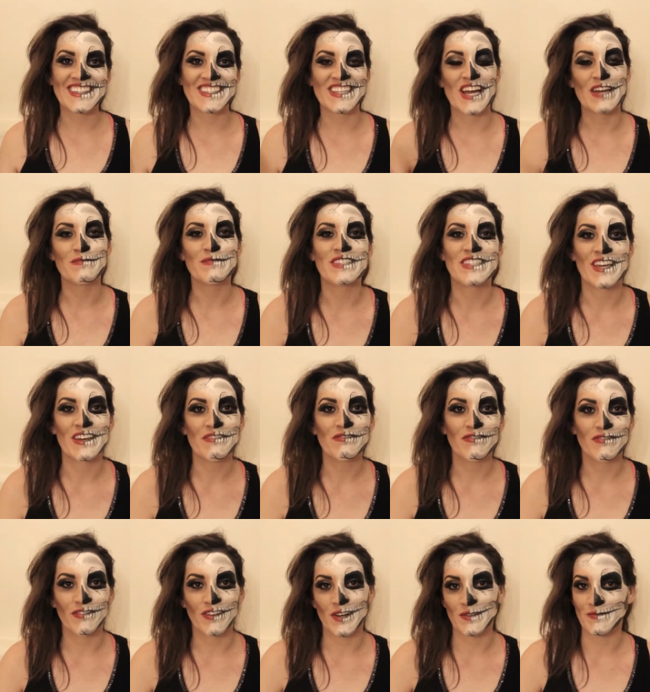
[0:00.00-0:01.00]
I'm Tiff
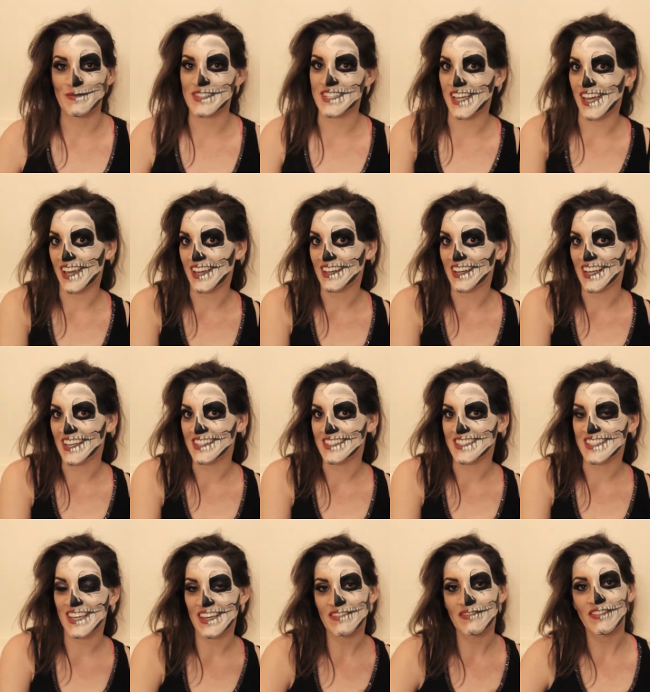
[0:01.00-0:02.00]
from Dan and
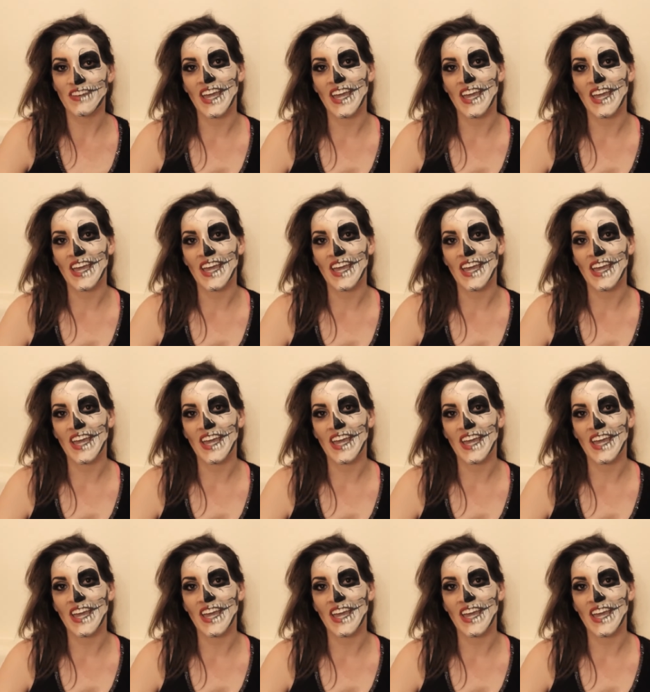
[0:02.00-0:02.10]
Tiff,